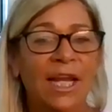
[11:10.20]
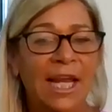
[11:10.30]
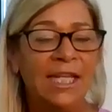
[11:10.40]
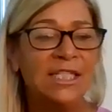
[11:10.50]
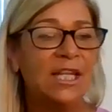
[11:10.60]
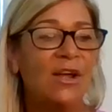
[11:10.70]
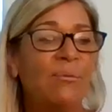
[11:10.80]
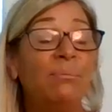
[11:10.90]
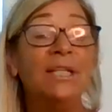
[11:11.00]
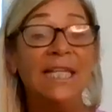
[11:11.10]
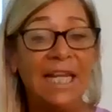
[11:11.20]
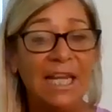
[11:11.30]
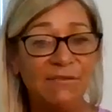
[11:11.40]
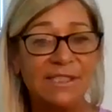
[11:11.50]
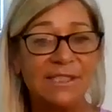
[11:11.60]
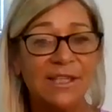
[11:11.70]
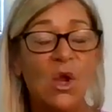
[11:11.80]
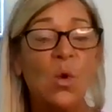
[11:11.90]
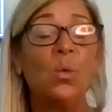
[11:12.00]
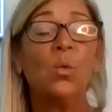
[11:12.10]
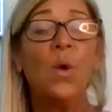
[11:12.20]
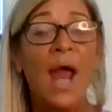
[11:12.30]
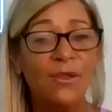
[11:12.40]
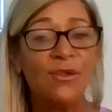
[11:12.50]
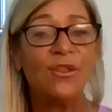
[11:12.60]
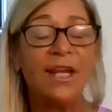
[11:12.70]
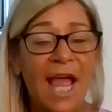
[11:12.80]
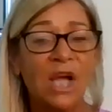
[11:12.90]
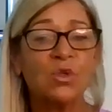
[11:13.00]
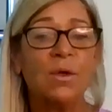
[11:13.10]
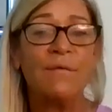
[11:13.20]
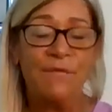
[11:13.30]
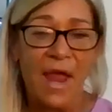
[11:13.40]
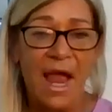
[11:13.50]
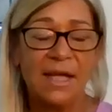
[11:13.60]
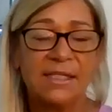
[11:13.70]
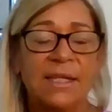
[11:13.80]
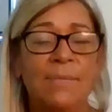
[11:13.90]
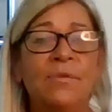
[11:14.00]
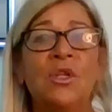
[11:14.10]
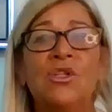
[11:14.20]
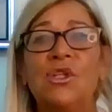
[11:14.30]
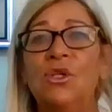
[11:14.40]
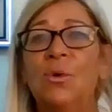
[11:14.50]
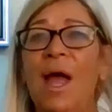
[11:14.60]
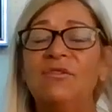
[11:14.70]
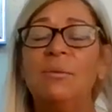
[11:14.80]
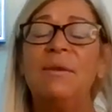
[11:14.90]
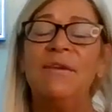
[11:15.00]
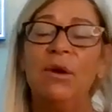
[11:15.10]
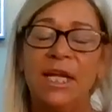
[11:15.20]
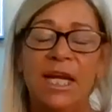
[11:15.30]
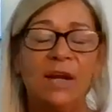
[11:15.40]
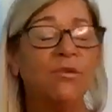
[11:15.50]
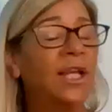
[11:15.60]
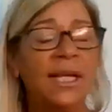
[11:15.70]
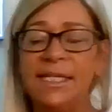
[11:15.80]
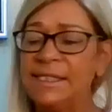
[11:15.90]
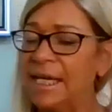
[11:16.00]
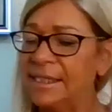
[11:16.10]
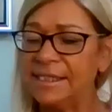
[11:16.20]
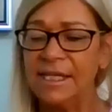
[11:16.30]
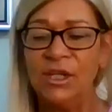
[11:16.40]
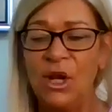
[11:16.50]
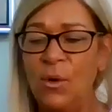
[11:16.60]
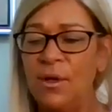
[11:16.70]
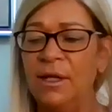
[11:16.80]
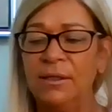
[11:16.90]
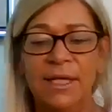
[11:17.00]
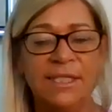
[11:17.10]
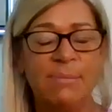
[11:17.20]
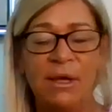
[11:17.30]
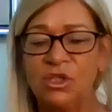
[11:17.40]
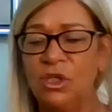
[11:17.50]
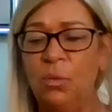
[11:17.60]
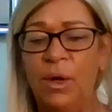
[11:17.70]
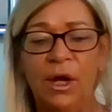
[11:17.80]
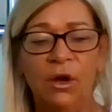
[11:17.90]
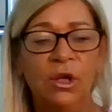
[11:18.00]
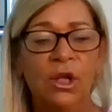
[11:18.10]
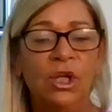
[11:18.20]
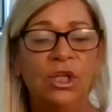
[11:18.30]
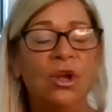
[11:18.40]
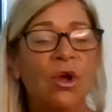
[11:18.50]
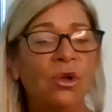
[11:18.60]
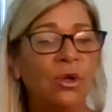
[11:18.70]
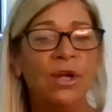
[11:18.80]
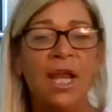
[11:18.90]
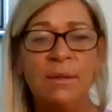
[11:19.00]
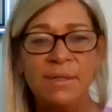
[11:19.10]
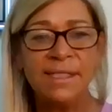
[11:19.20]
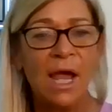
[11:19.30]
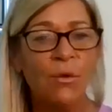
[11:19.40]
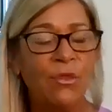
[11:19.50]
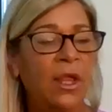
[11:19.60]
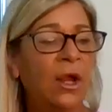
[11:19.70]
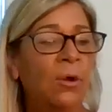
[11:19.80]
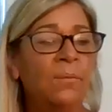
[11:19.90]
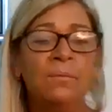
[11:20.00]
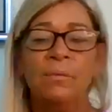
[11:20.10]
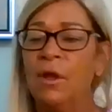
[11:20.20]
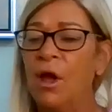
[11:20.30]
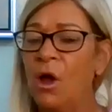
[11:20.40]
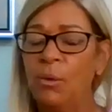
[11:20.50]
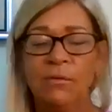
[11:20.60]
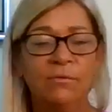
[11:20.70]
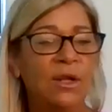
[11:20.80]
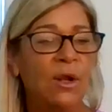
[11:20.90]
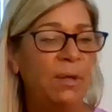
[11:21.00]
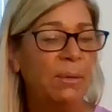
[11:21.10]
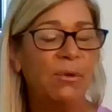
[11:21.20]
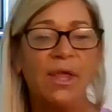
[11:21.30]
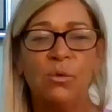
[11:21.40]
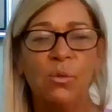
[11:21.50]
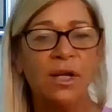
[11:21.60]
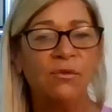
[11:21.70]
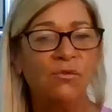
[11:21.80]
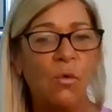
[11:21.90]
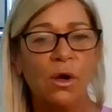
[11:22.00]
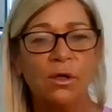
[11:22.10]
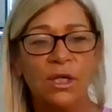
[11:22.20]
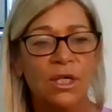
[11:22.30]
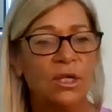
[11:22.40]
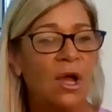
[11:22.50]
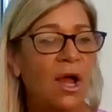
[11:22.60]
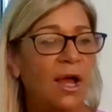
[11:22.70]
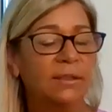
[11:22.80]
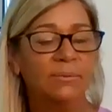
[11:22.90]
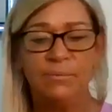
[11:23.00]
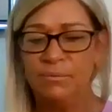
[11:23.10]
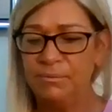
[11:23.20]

and beliefs rather than actual facts. So you have to be very careful, and it's it's you know uh, especially where you know your name is out there. Uh, we have you know people that are running for uh,